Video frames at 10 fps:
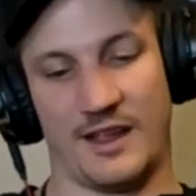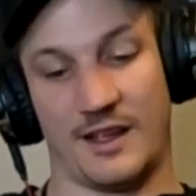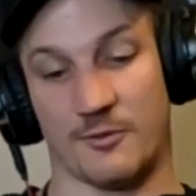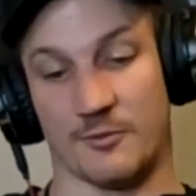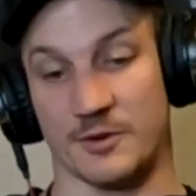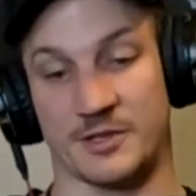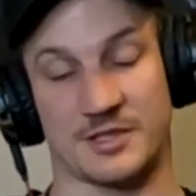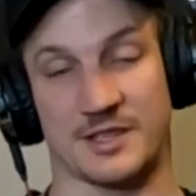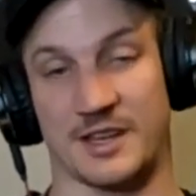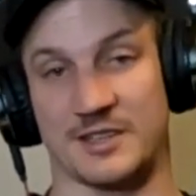we're just
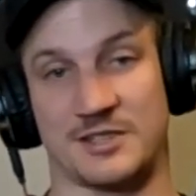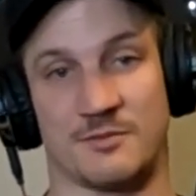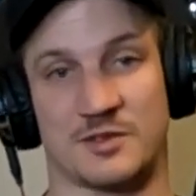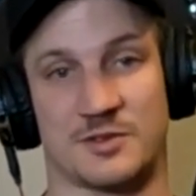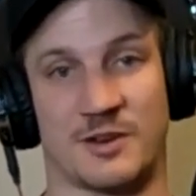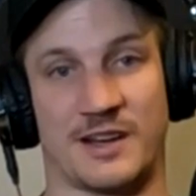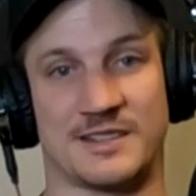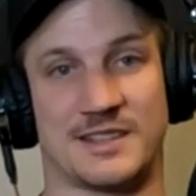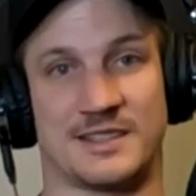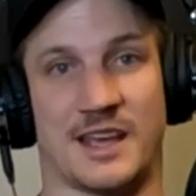going to jump straight into
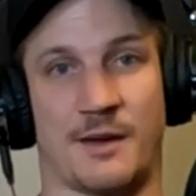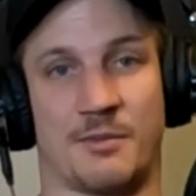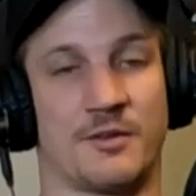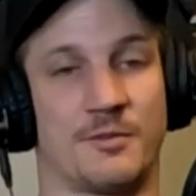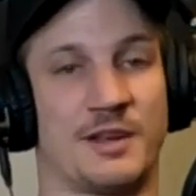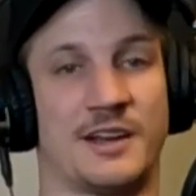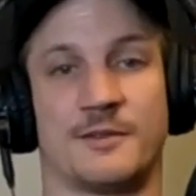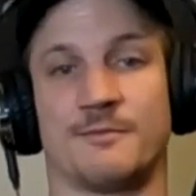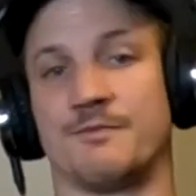the topic from here.